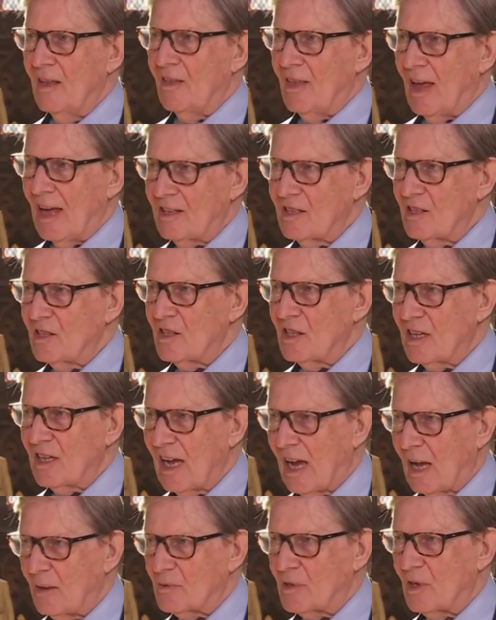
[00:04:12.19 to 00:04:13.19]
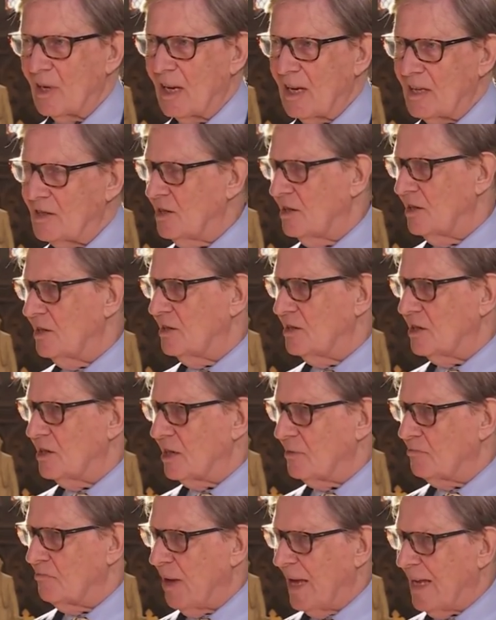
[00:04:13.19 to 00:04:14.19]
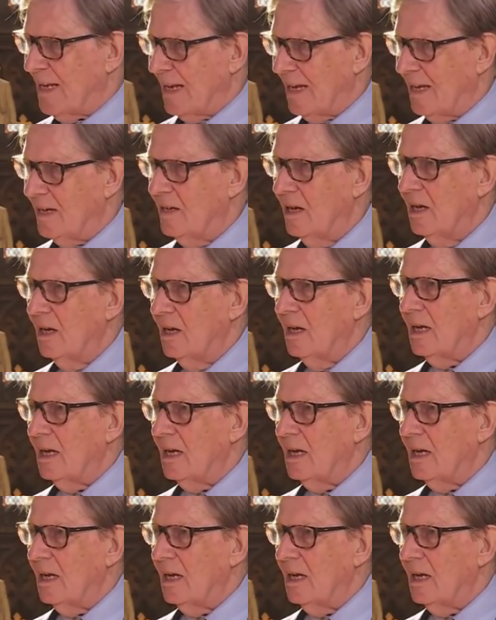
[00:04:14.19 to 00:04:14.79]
That is encapsulated, is embedded